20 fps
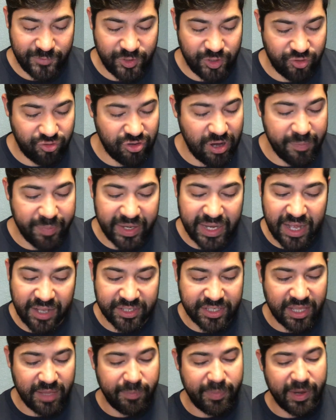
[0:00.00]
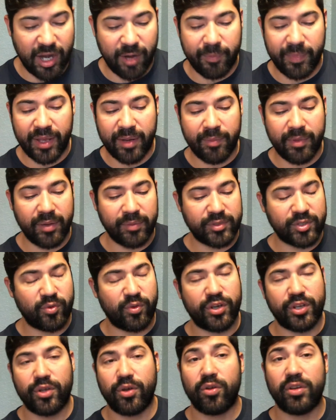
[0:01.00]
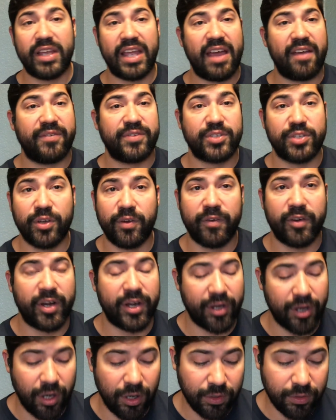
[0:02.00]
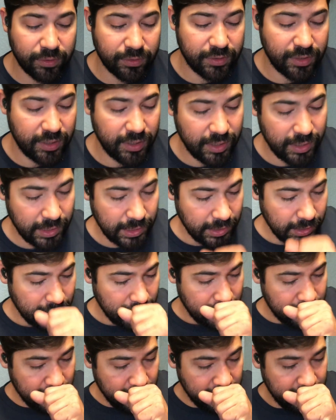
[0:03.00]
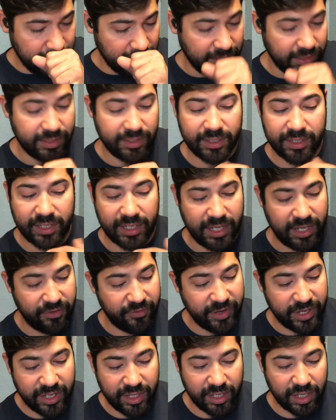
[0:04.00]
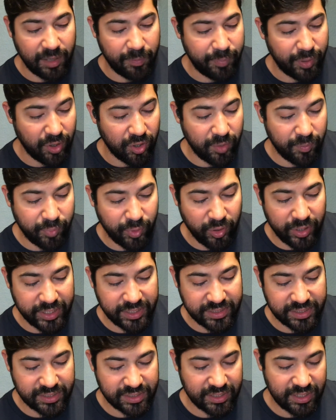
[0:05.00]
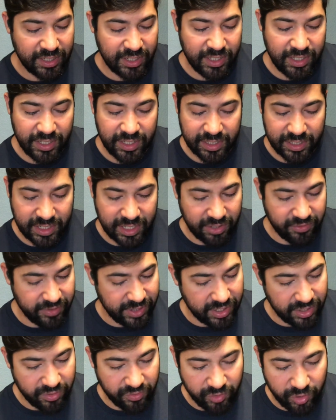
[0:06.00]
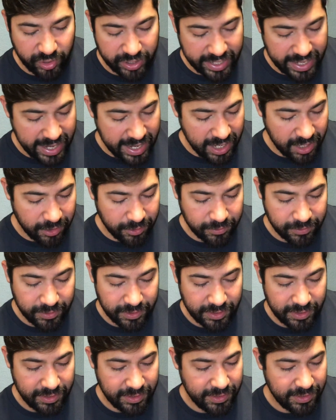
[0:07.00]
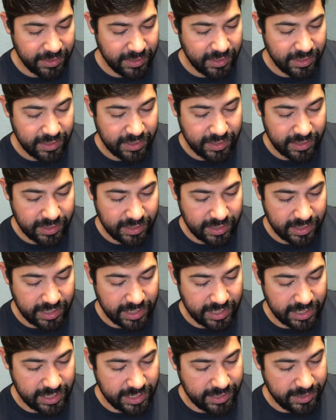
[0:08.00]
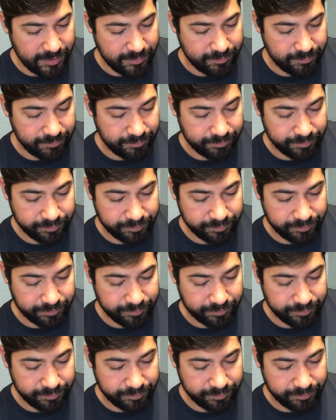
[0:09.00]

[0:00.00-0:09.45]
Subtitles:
Strip it down to the bare minimum to where you only have silver and gold. Get rid of the component points. Get rid of the Royale. Add